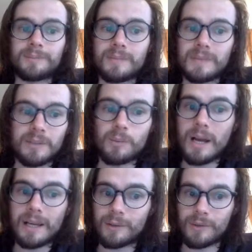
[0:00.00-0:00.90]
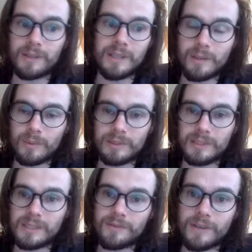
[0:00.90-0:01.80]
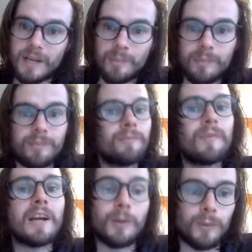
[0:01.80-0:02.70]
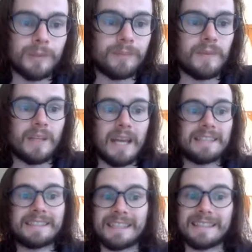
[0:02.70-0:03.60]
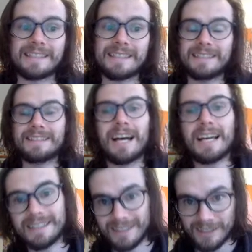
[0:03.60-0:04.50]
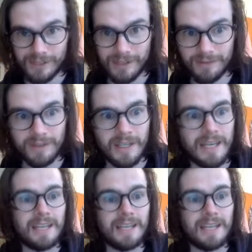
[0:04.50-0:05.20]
that's why I don't think that one is a very, very good one. The next is side initiative.